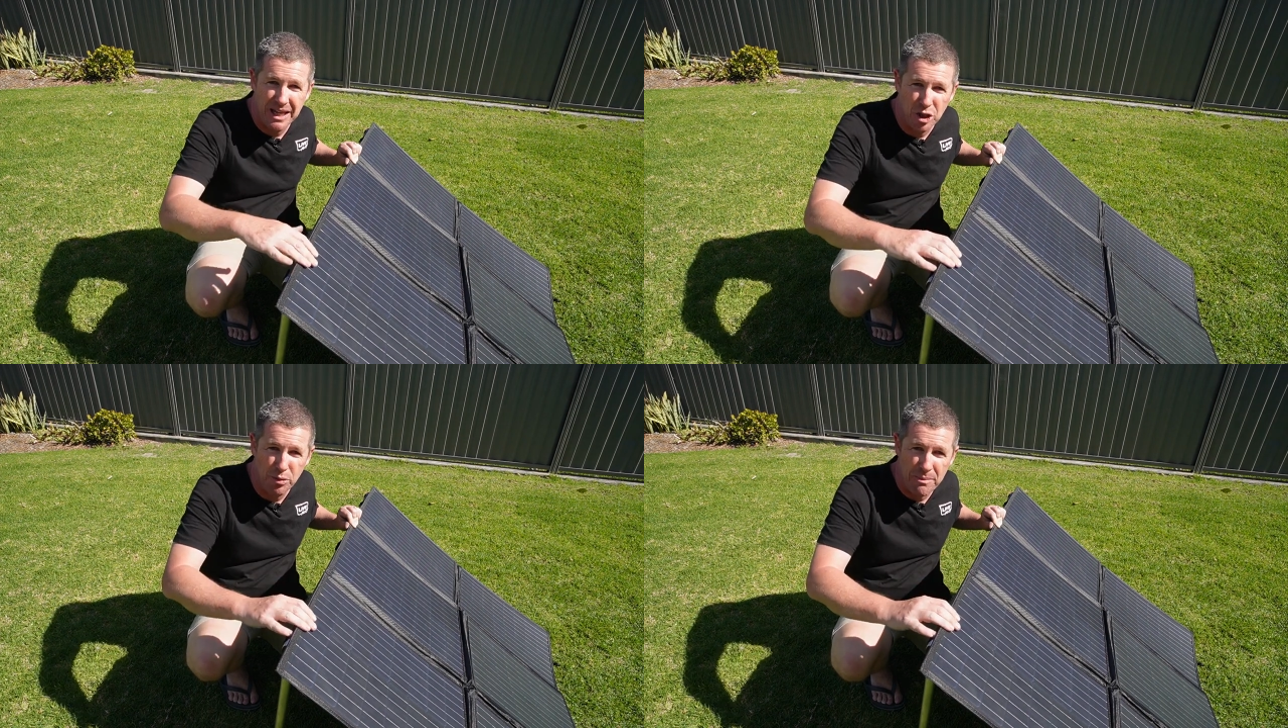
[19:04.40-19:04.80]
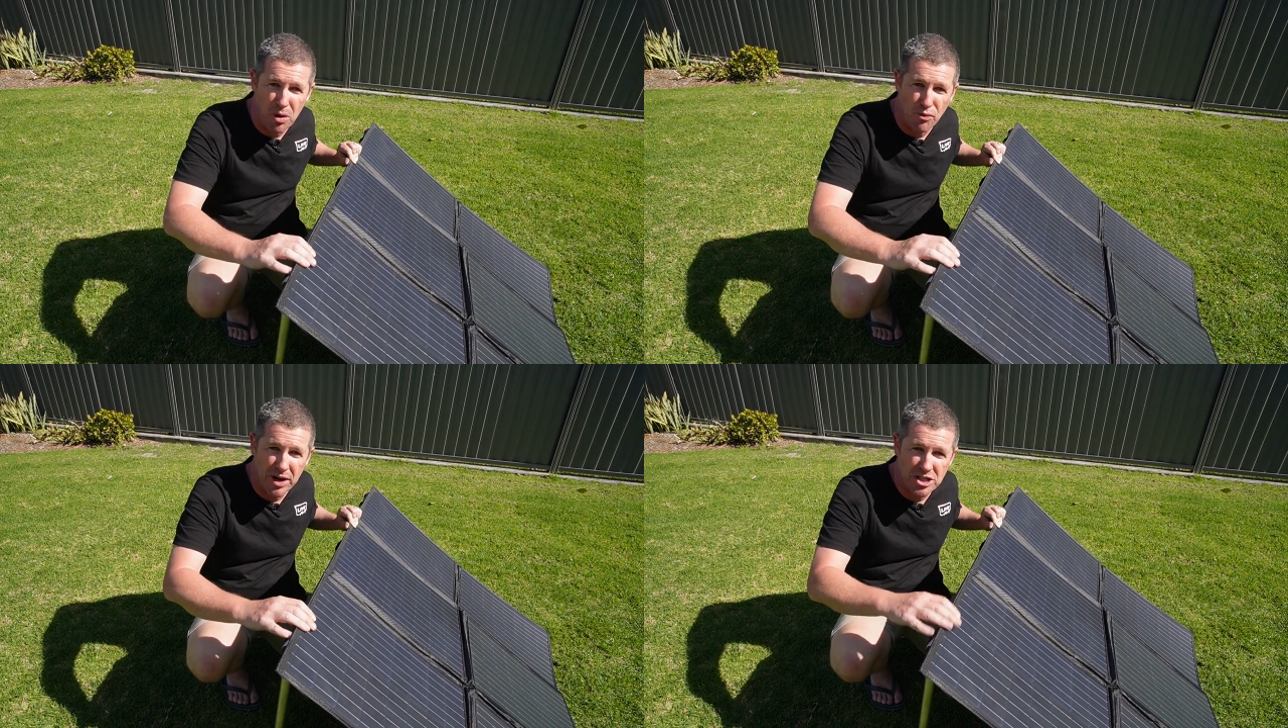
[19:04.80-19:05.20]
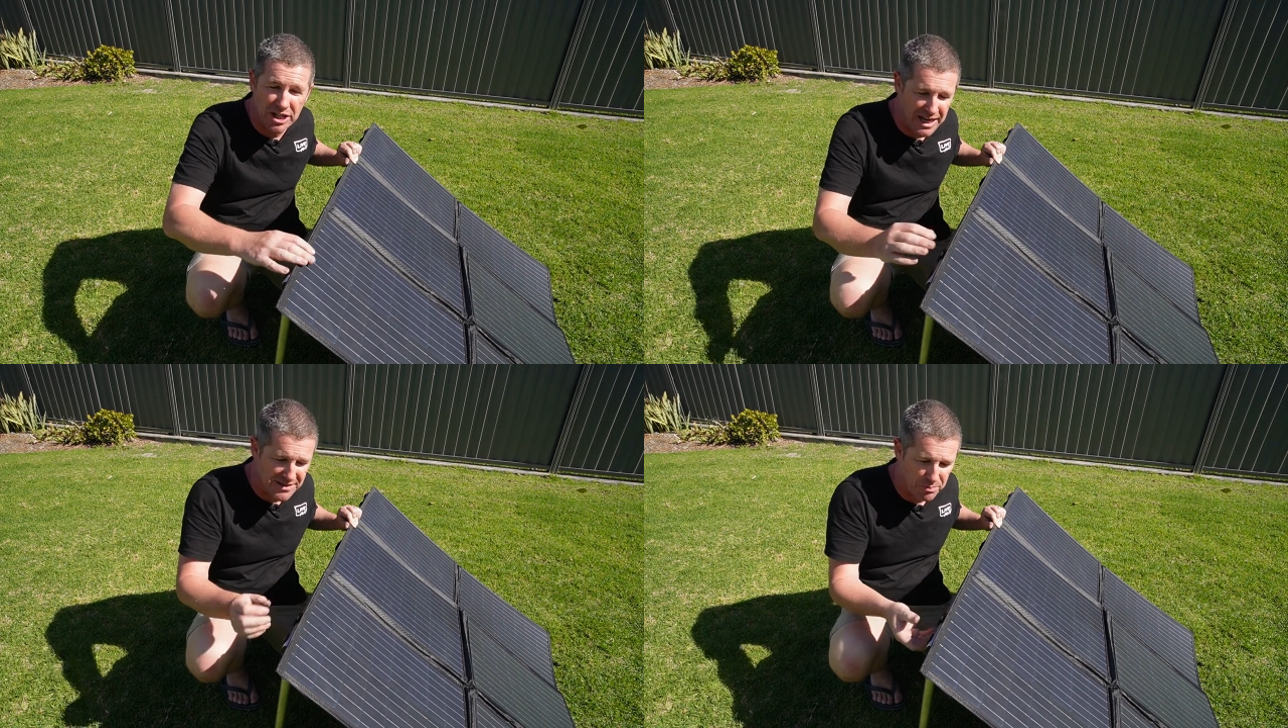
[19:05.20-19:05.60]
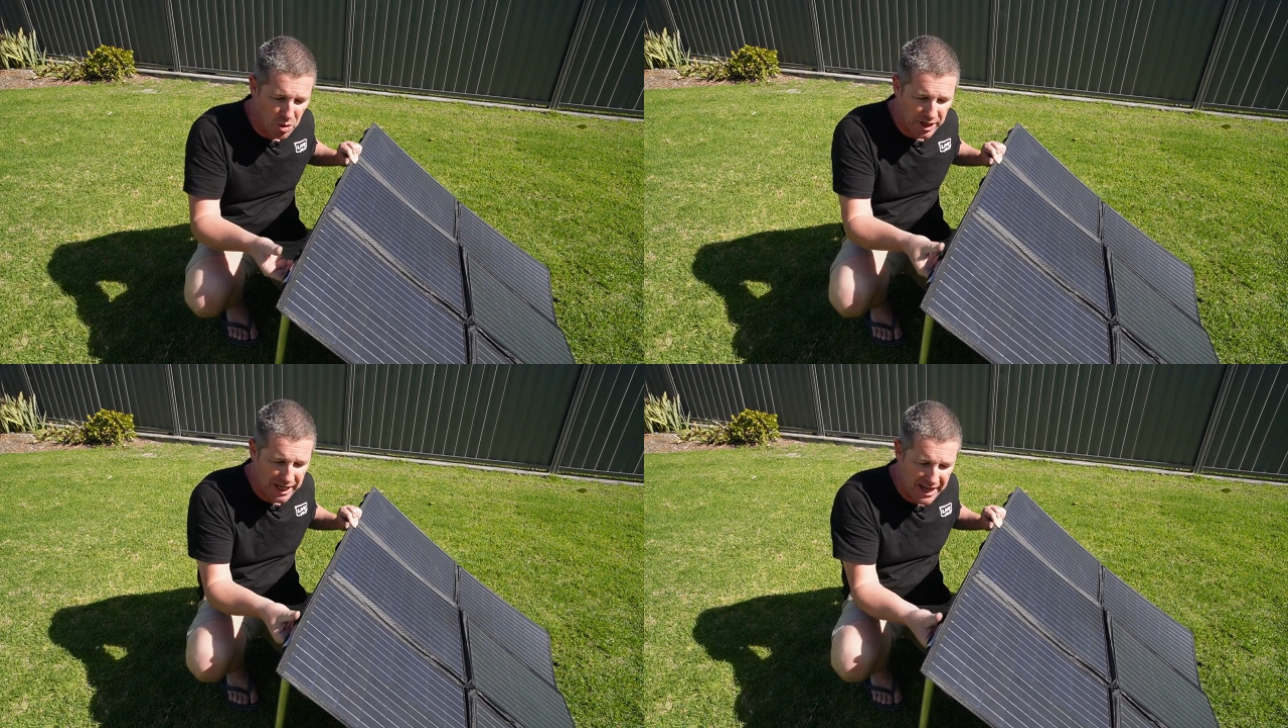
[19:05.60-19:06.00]
it a little bit more rigid and
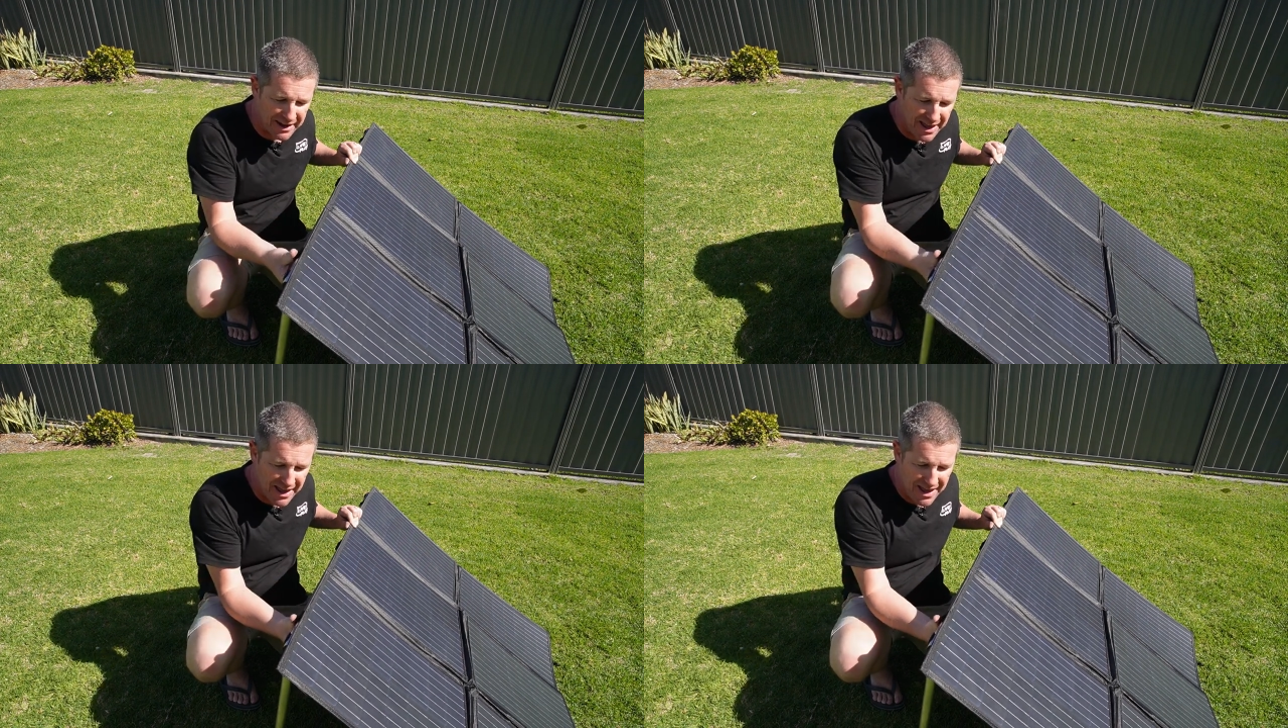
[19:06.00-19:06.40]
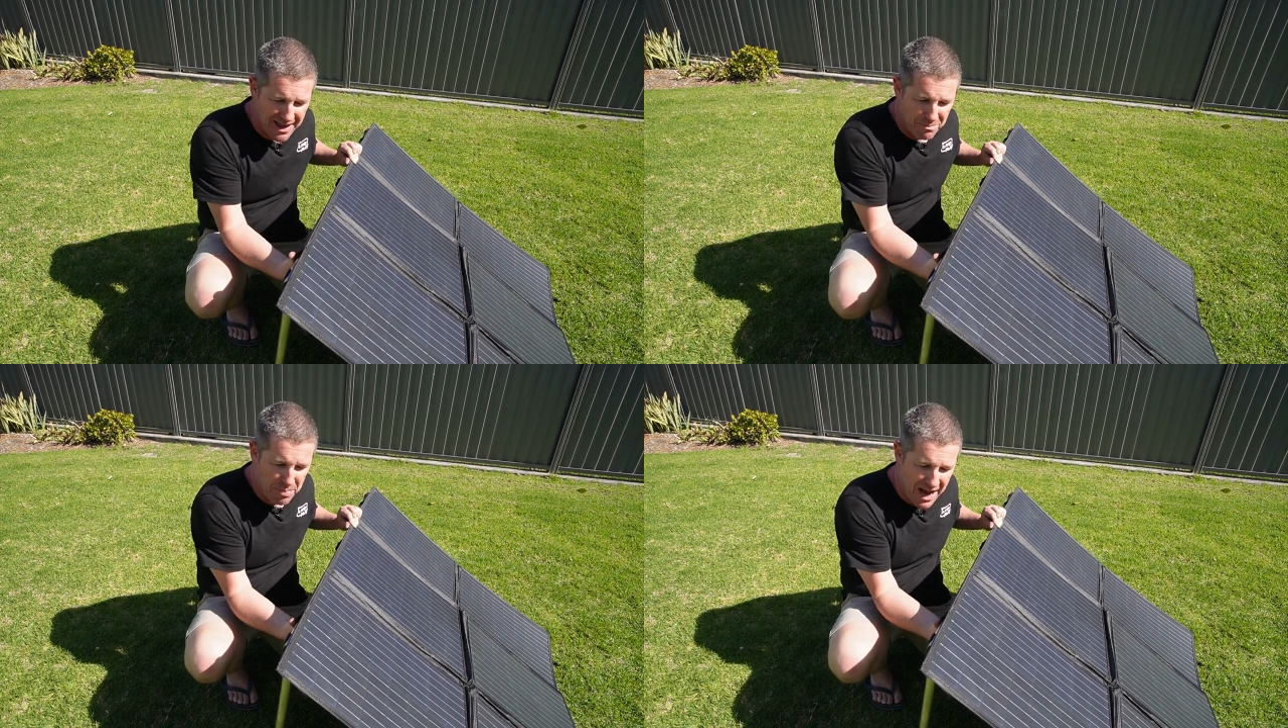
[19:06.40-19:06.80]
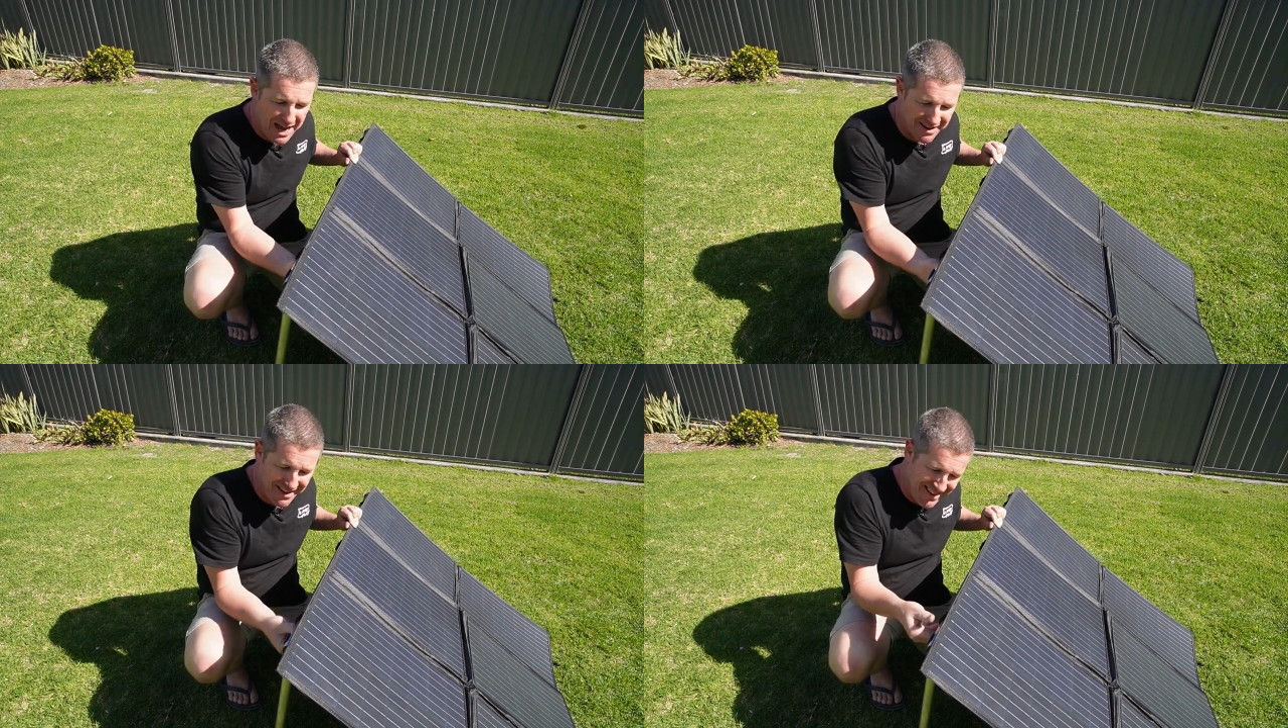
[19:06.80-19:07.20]
supporting it. But